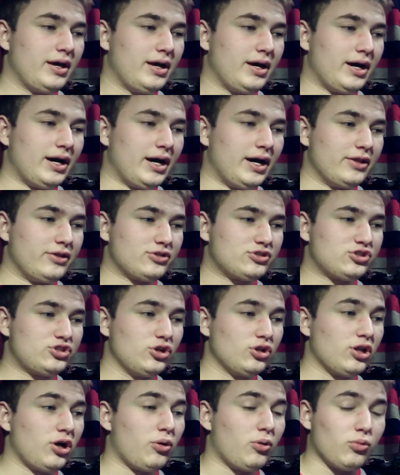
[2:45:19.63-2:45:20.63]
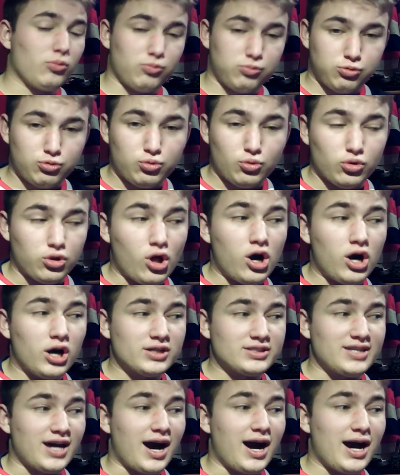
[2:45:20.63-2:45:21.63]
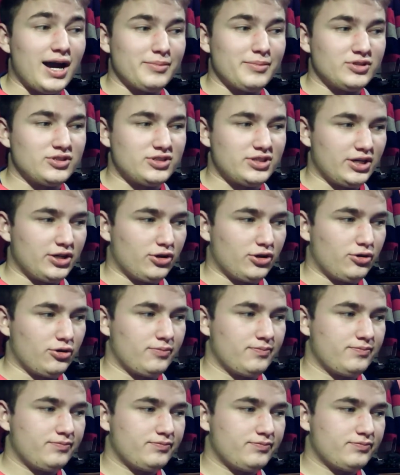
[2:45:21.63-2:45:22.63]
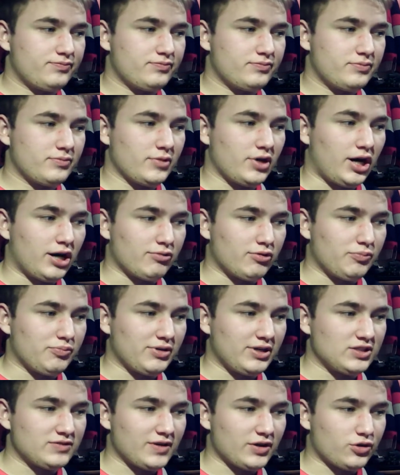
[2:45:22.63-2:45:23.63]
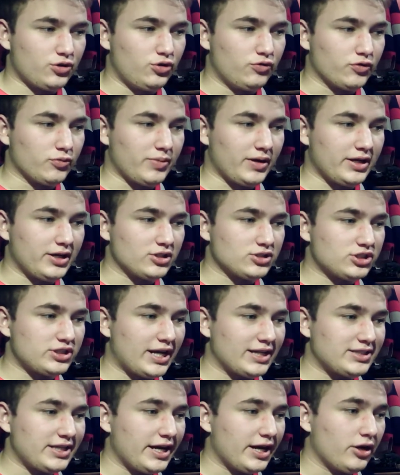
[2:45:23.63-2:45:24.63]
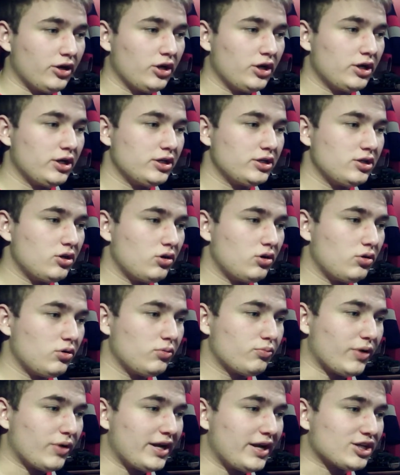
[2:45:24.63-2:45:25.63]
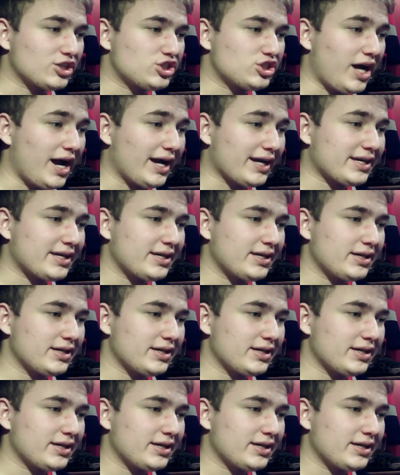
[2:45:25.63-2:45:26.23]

there's still a long time until Ottawa plays Vancouver. But here's a chance here. Brady Tkachuk.